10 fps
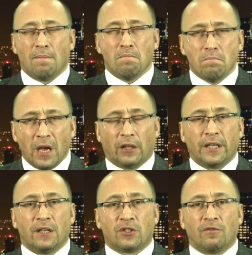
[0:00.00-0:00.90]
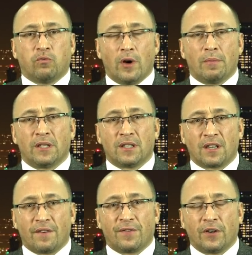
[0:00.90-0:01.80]
millions of women
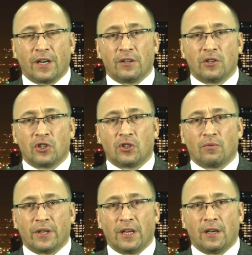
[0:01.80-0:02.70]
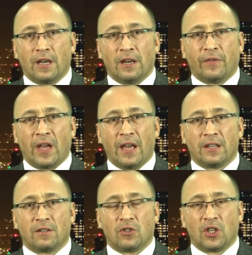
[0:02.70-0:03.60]
suffering under Sharia and at the hands of